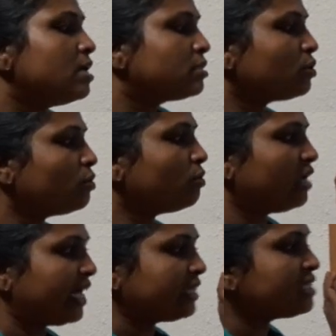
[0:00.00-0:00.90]
So
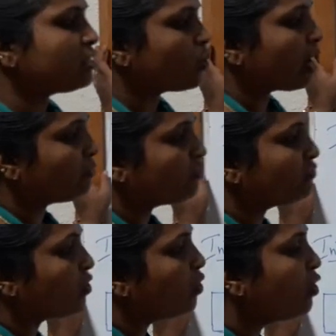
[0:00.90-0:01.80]
like this you have to
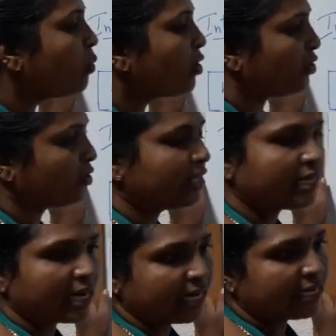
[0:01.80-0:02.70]
follow what are all the
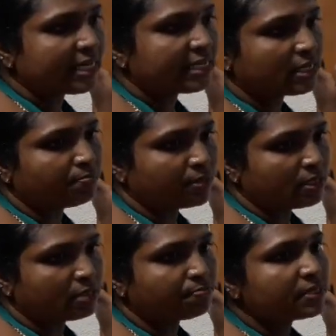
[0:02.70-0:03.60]
guidelines and
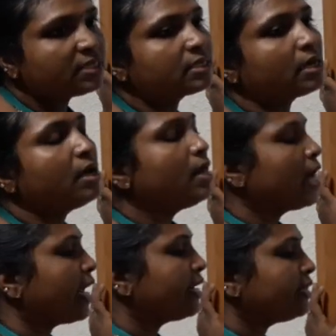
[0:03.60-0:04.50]
principles,
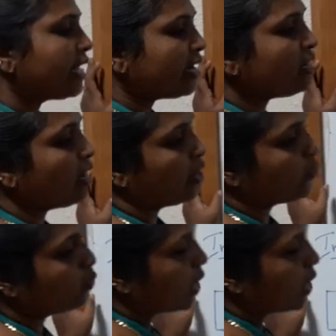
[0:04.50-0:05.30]
and then you